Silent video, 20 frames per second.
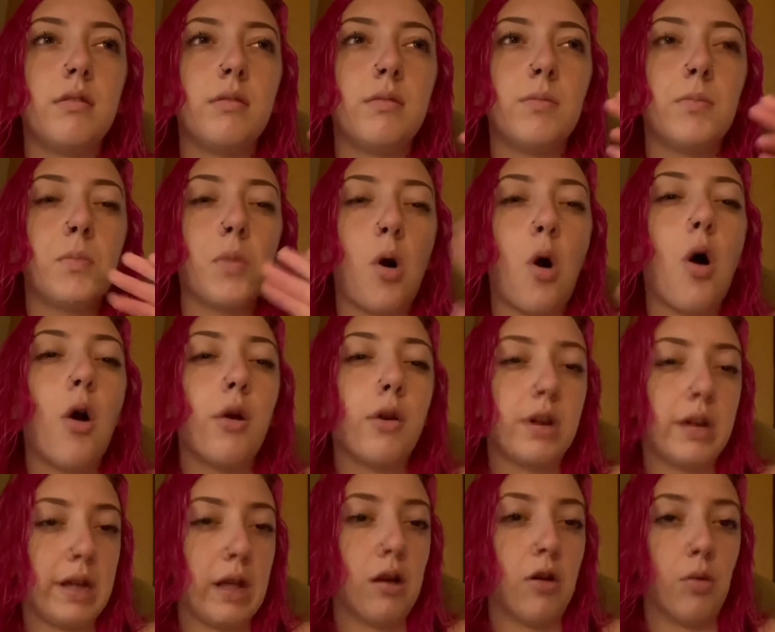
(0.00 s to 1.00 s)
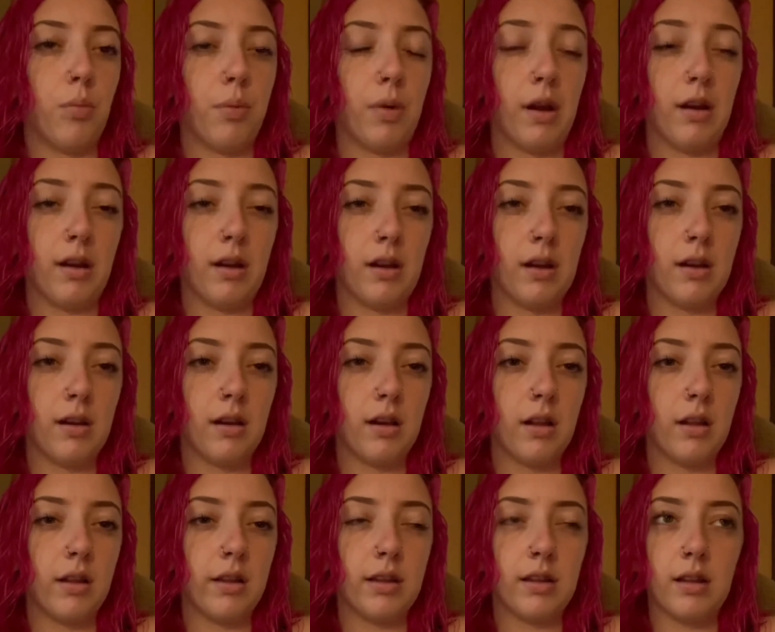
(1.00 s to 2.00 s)
hard to get open
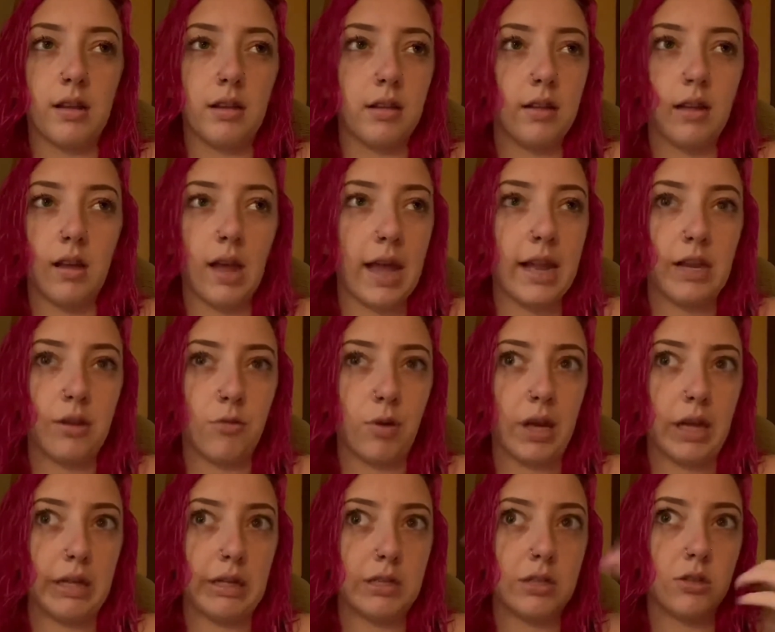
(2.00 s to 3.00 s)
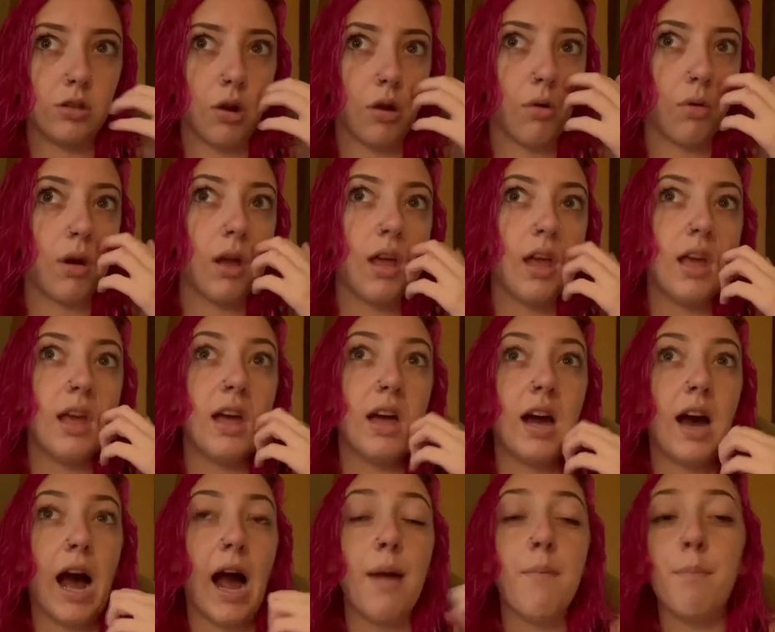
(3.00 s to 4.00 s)
anyways. So
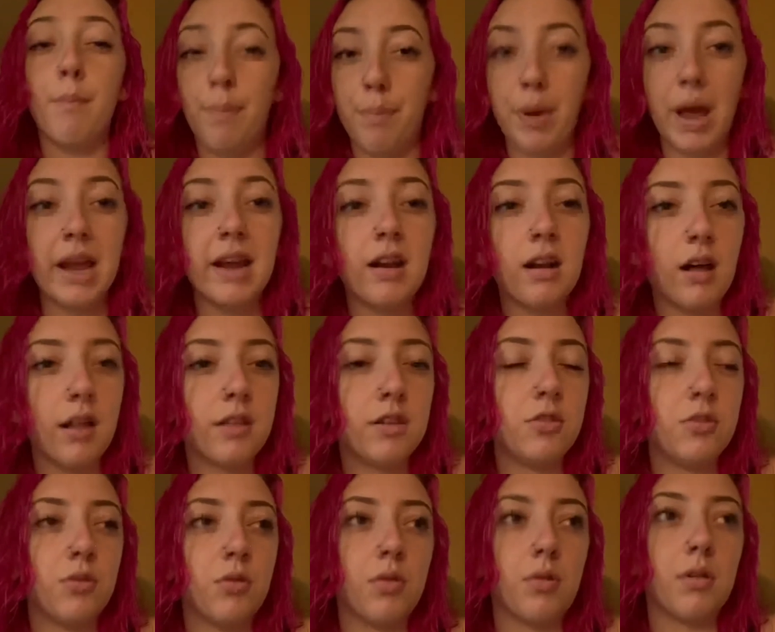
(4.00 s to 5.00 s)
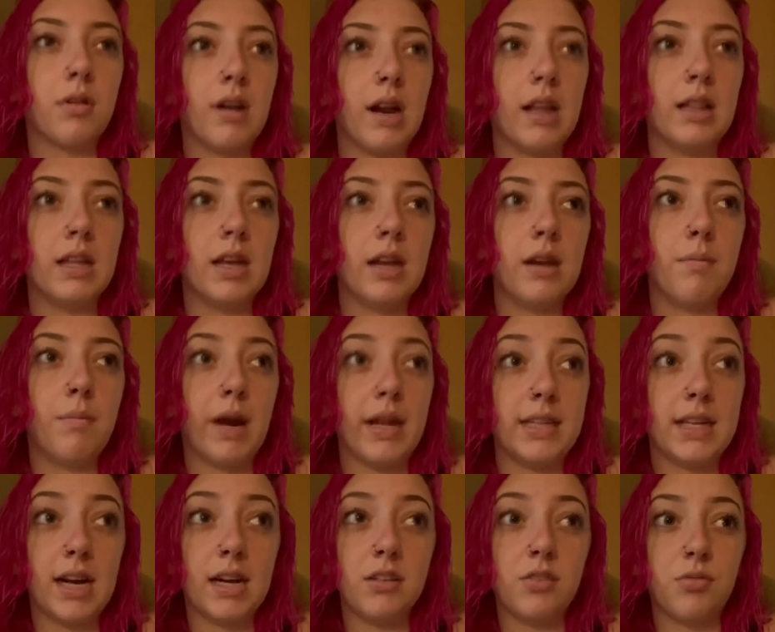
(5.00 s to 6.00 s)
I'm banging on the door, and then my
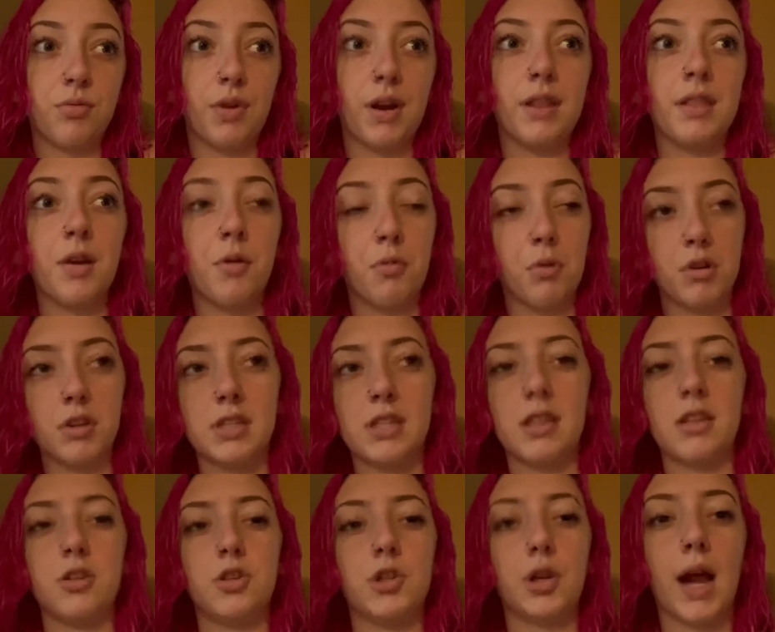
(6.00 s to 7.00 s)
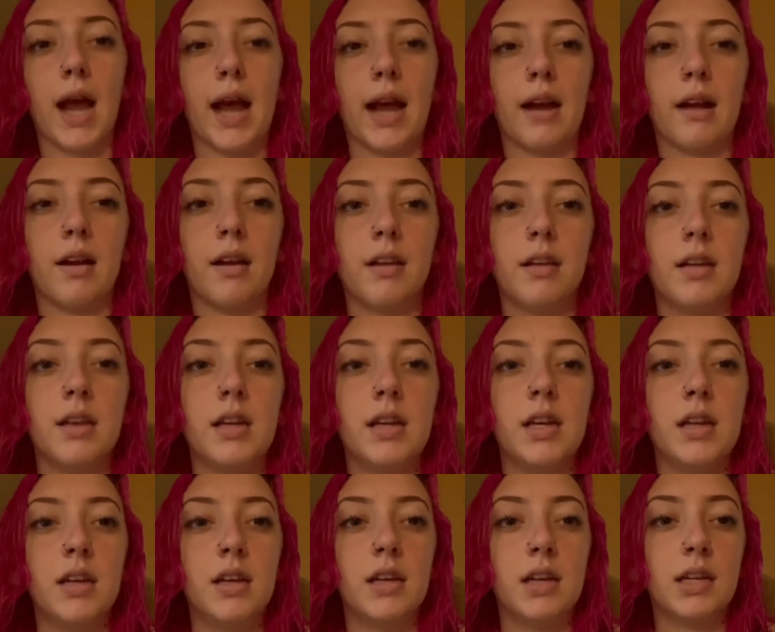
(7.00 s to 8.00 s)
dad's friend that works at the track
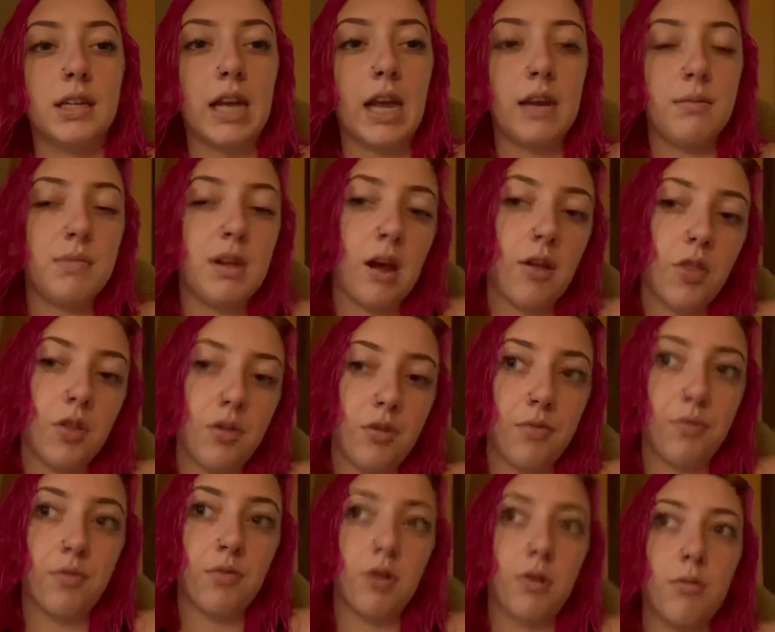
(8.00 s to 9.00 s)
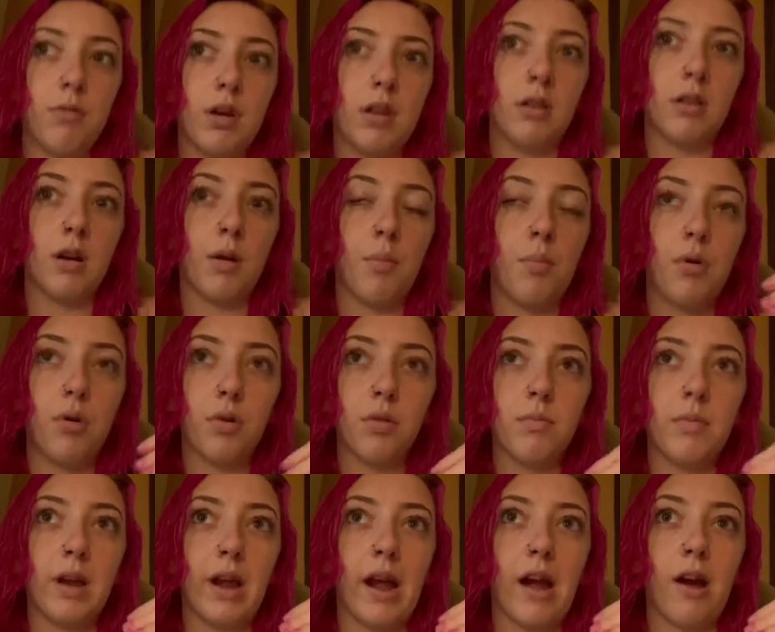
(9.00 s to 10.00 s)
came down on a four-wheeler and pulled
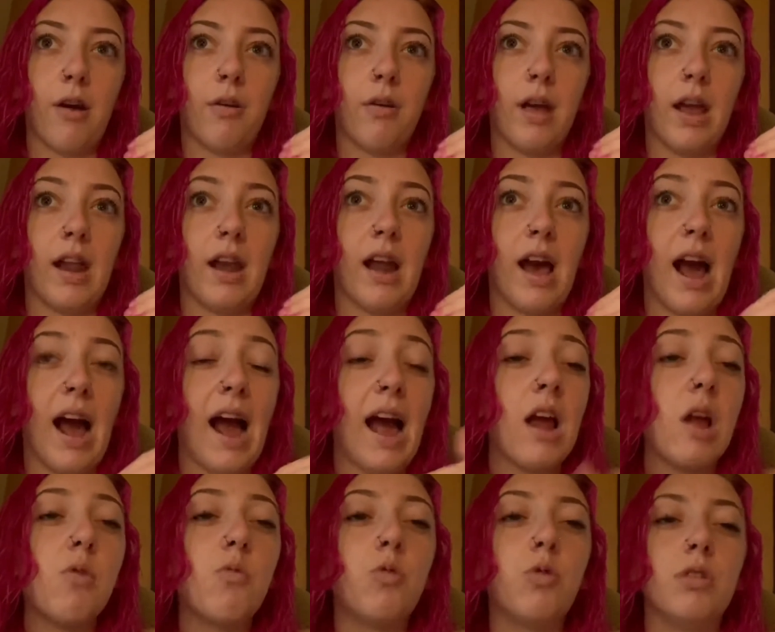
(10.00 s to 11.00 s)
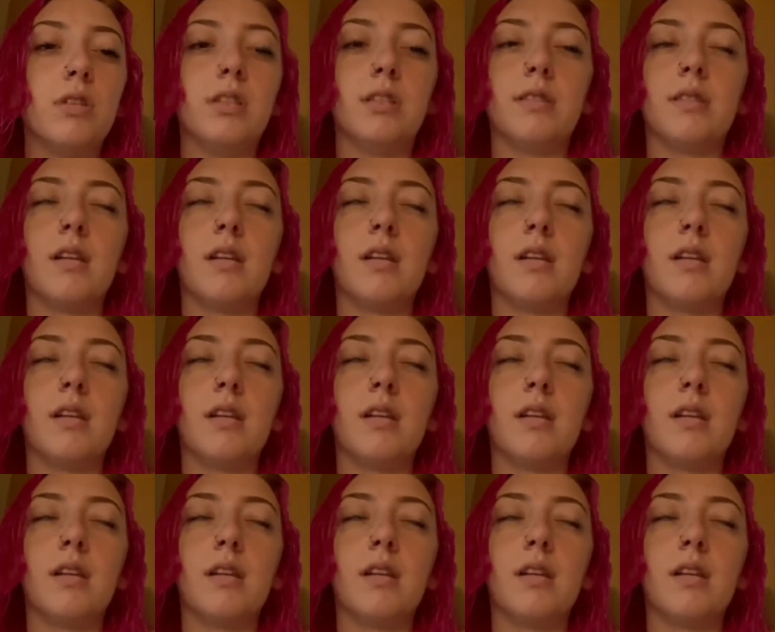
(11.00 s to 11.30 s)
me out, and I was